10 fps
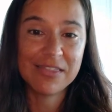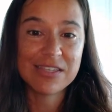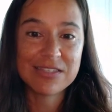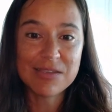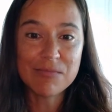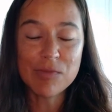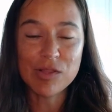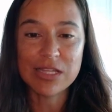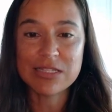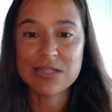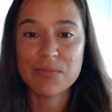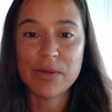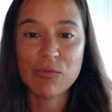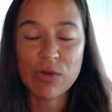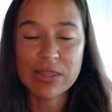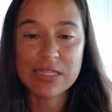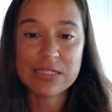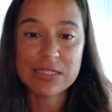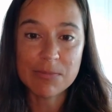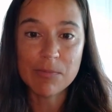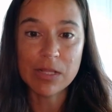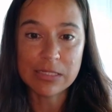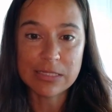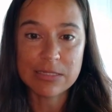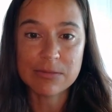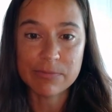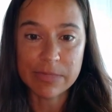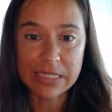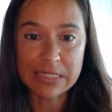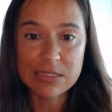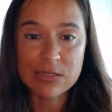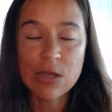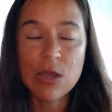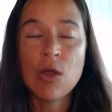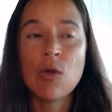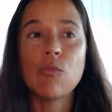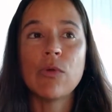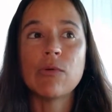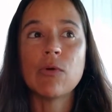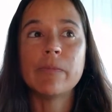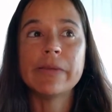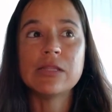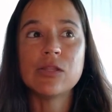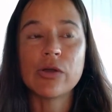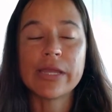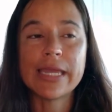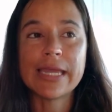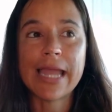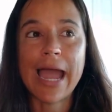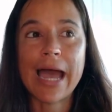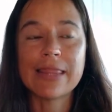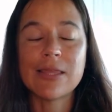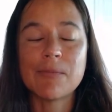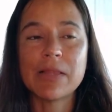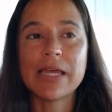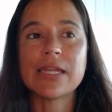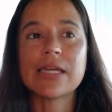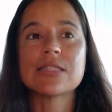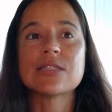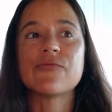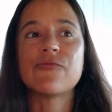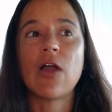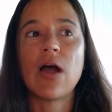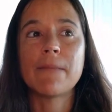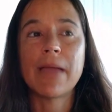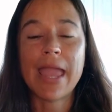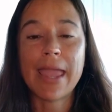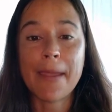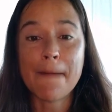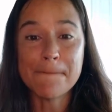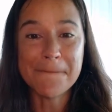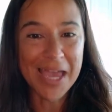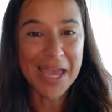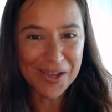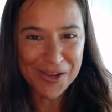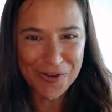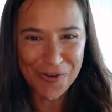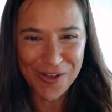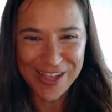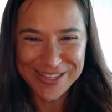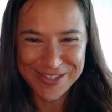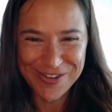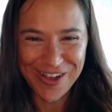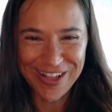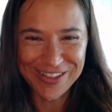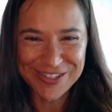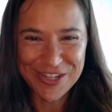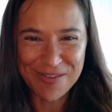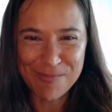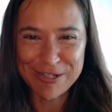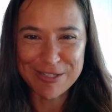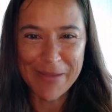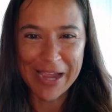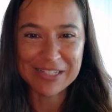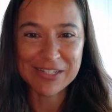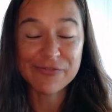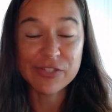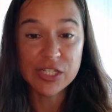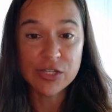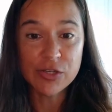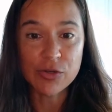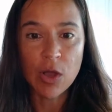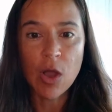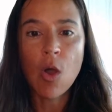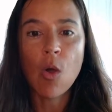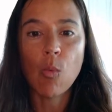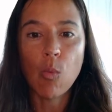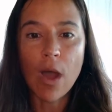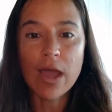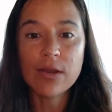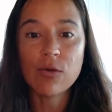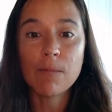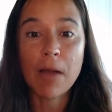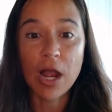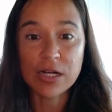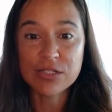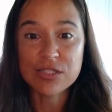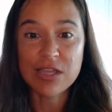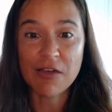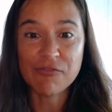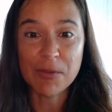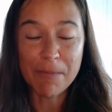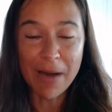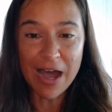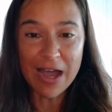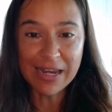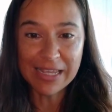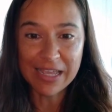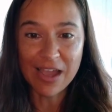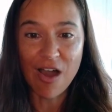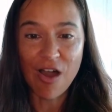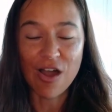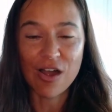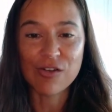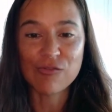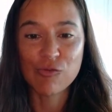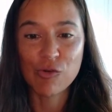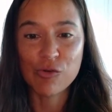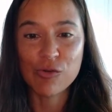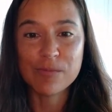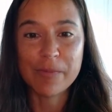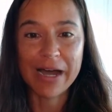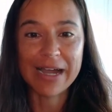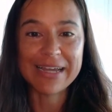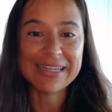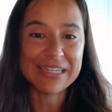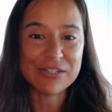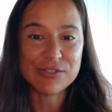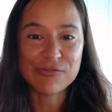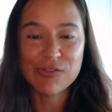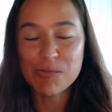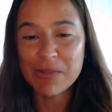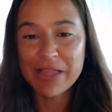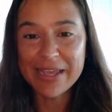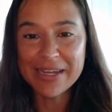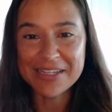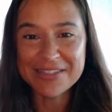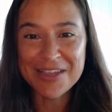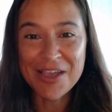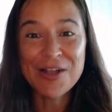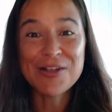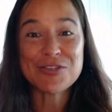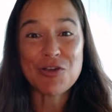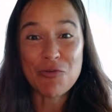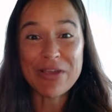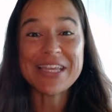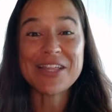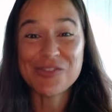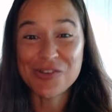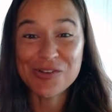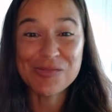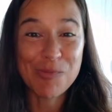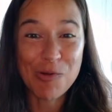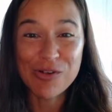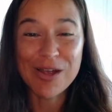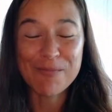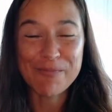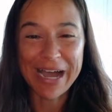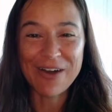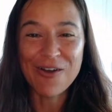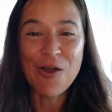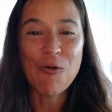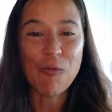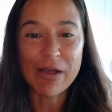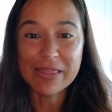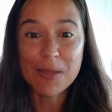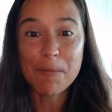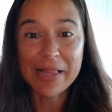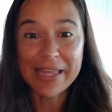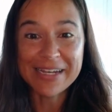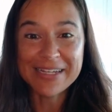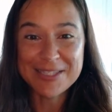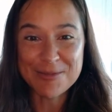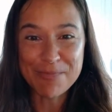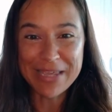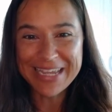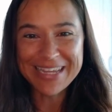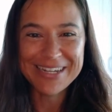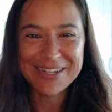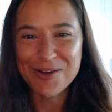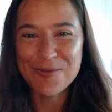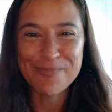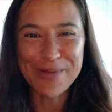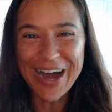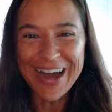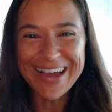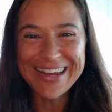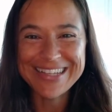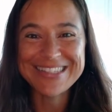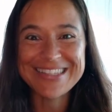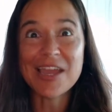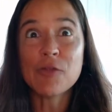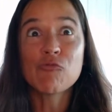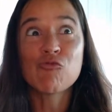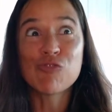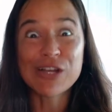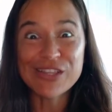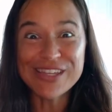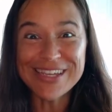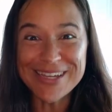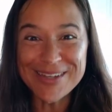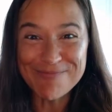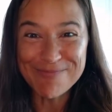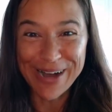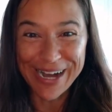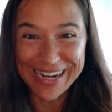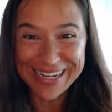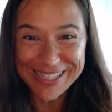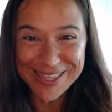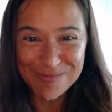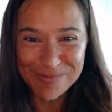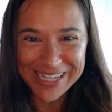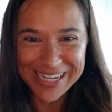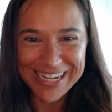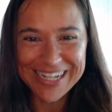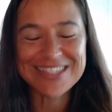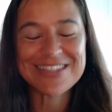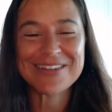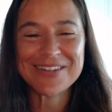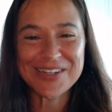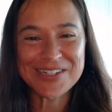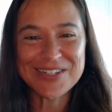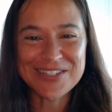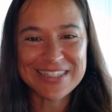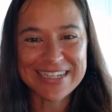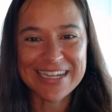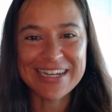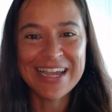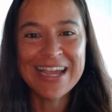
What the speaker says: the symbolism and what the symbolism means. We will be looking at the planets from a medical astrology perspective, too. What parts of the body are ruled by each of the planets? So we can learn more about what the planets mean in our bodies and really embody the planets and understand